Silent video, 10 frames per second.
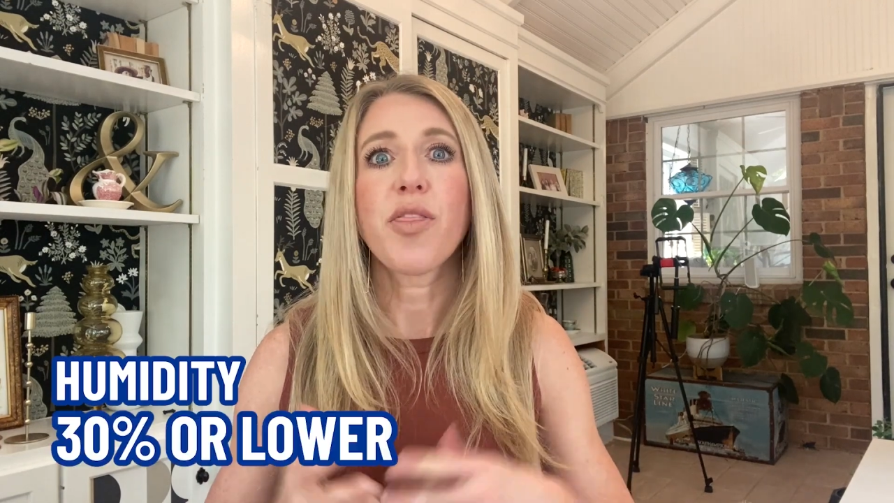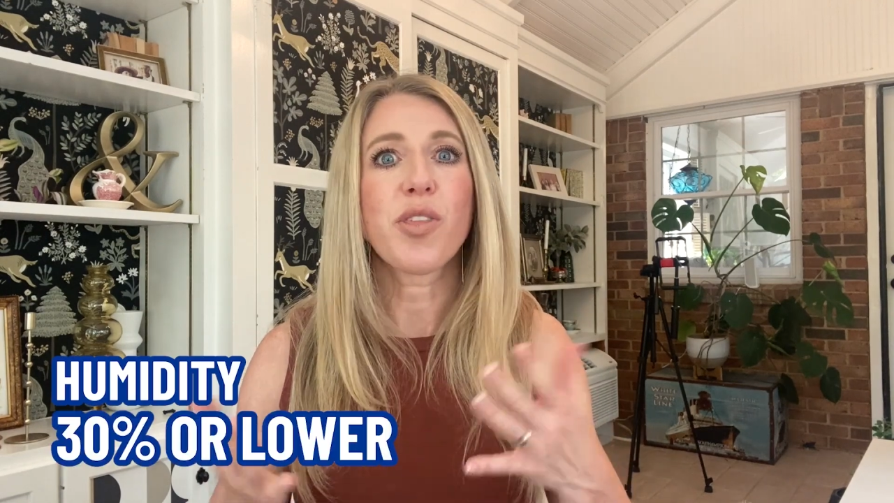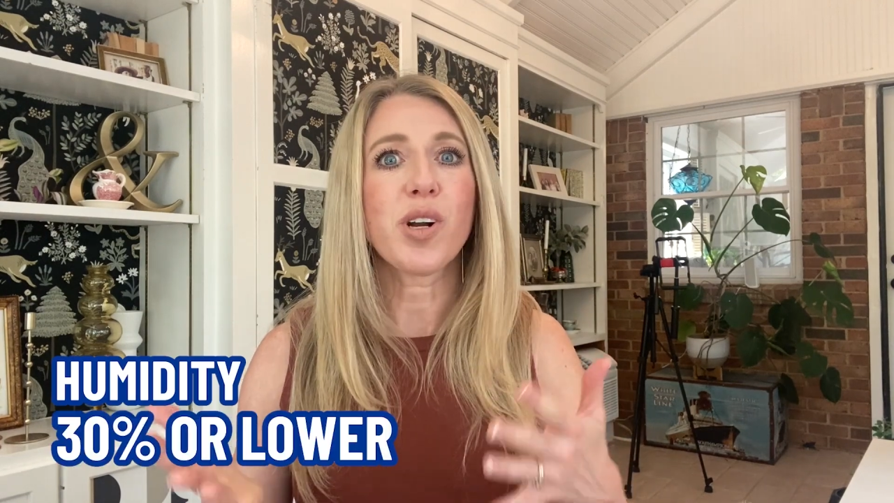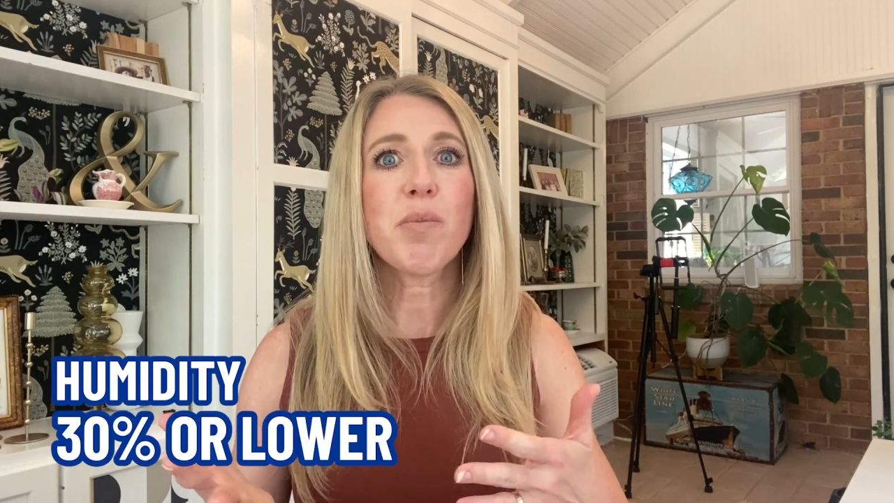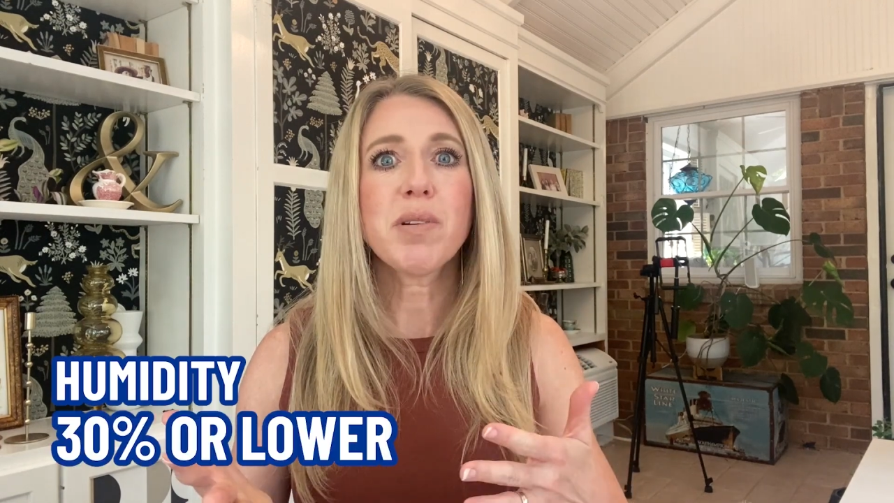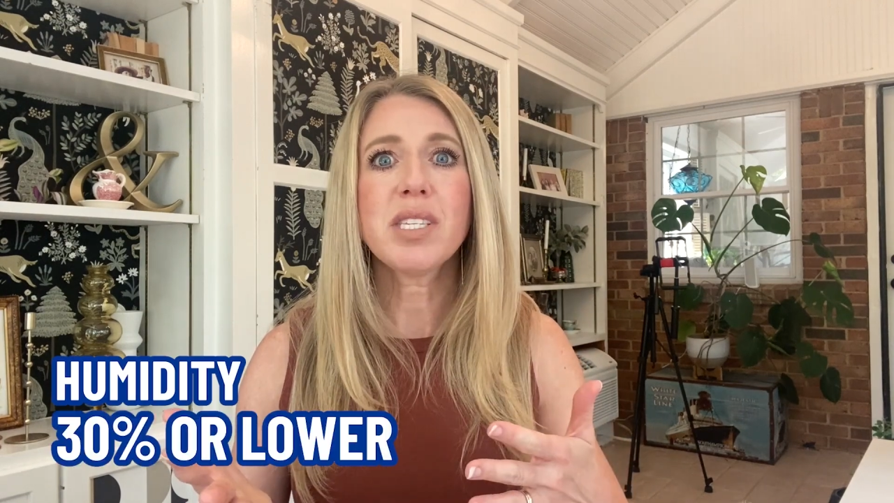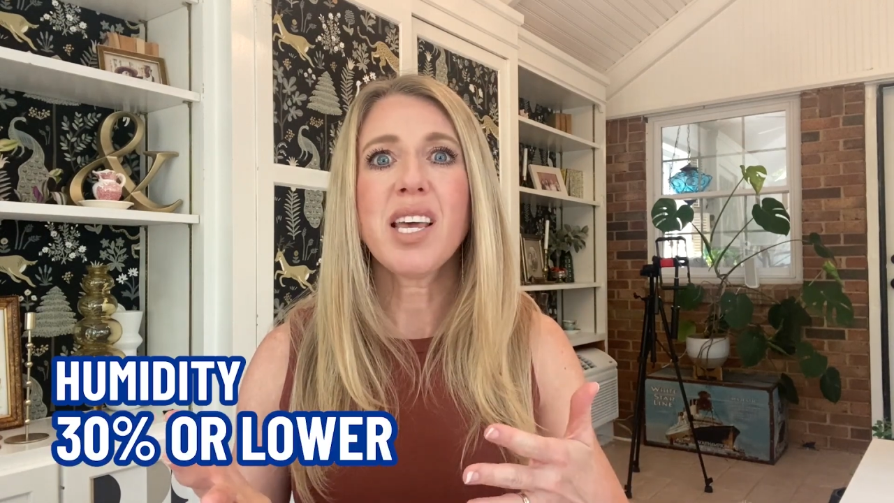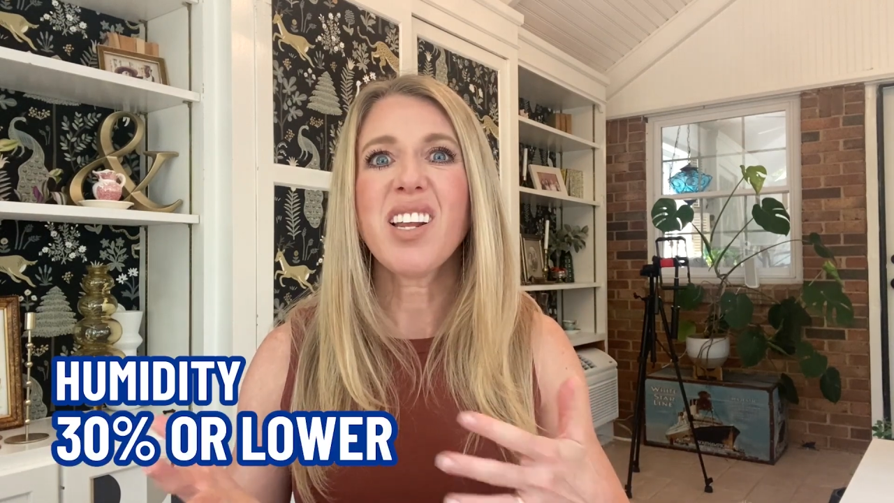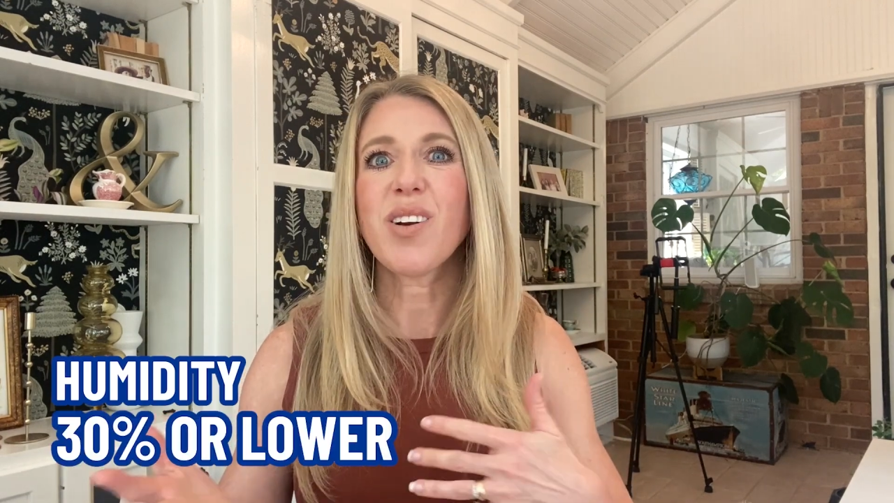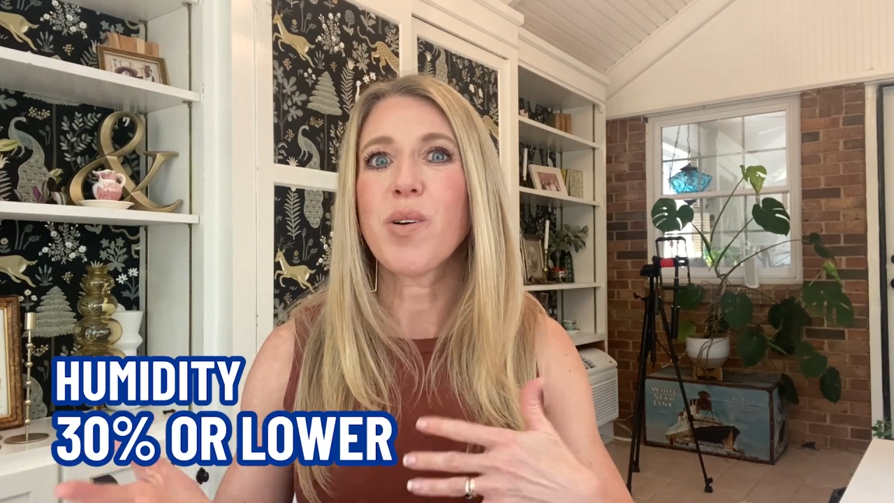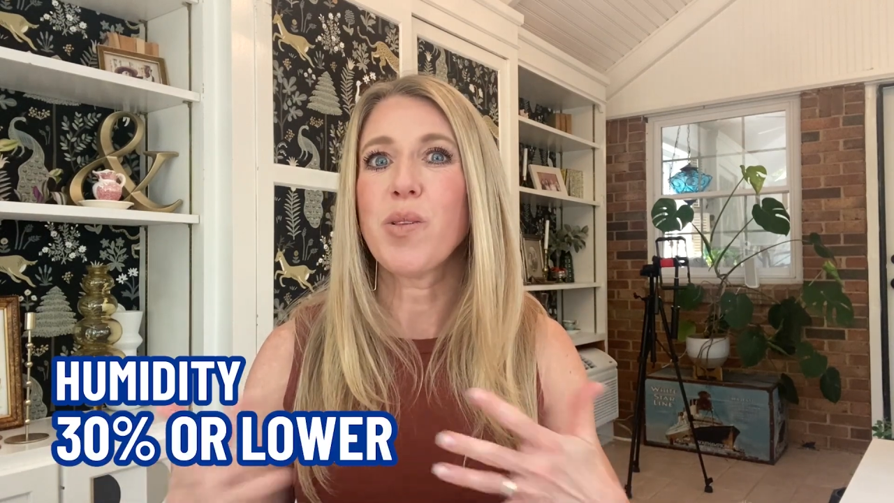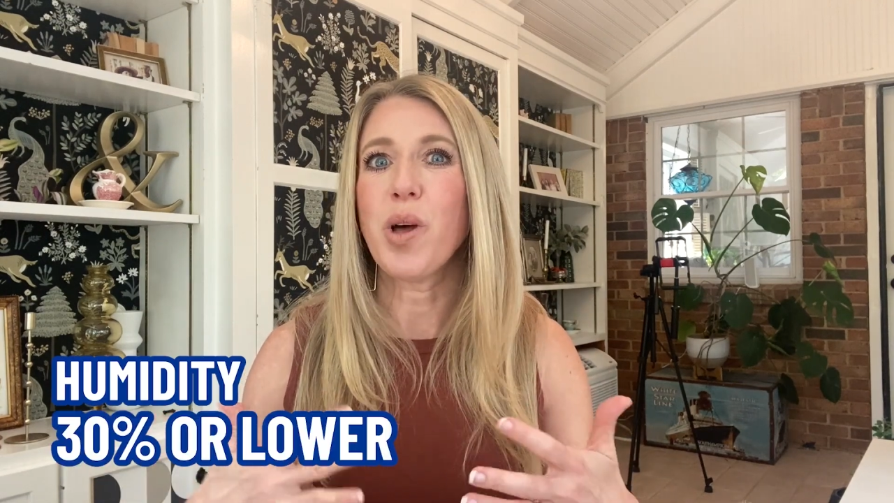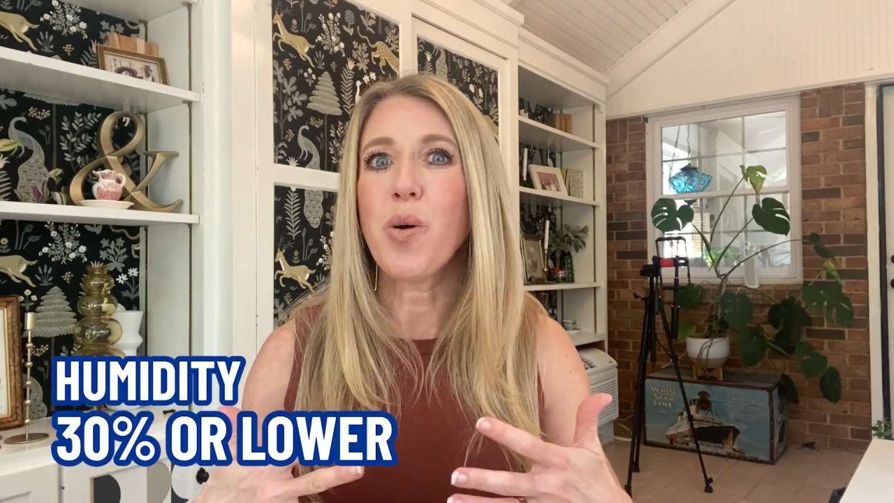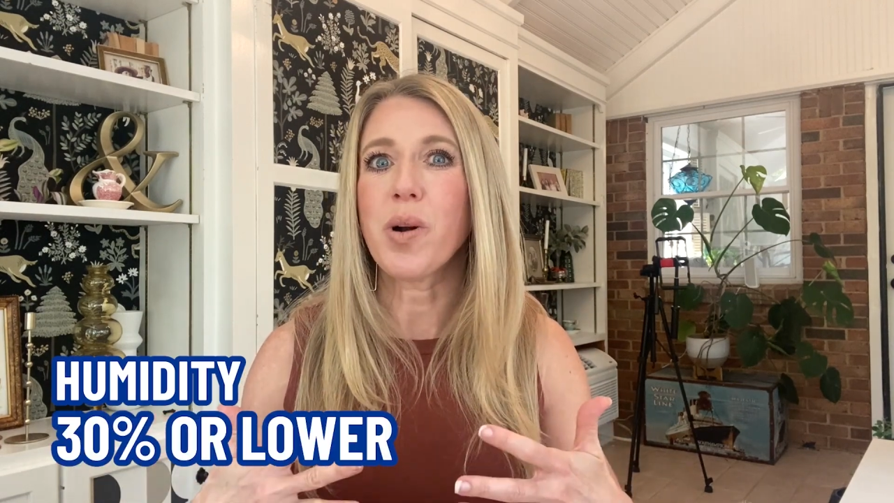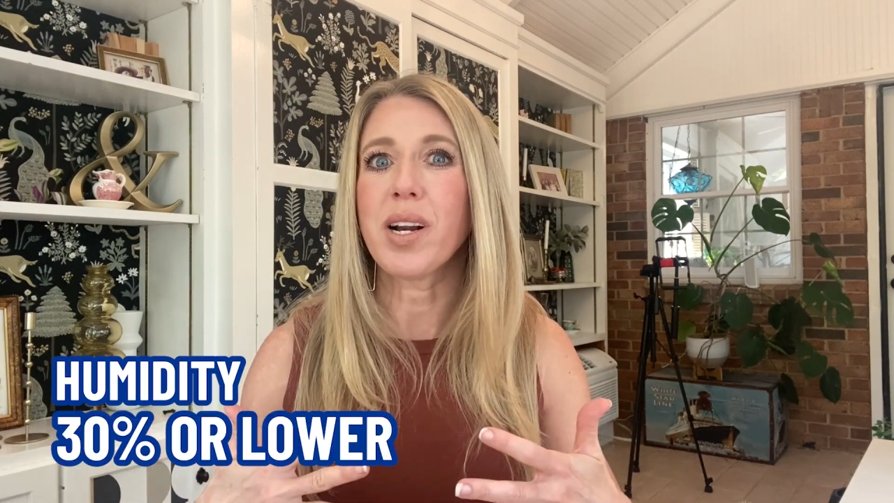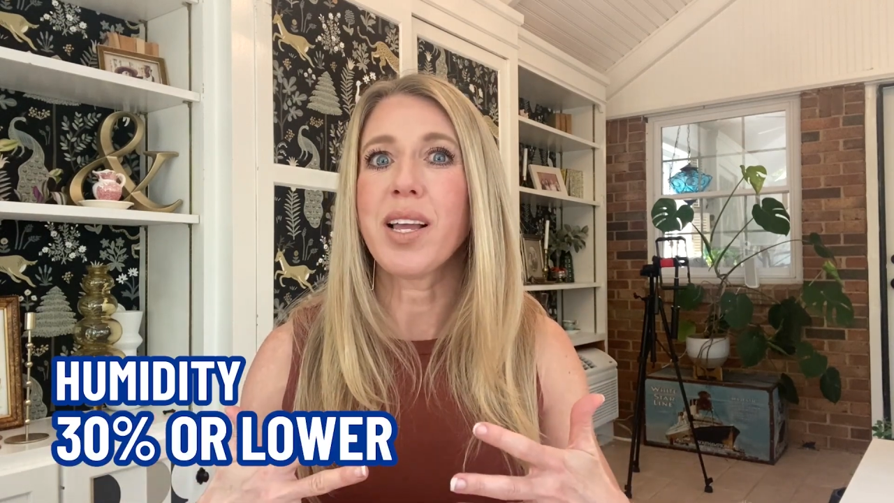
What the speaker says: 30% or lower.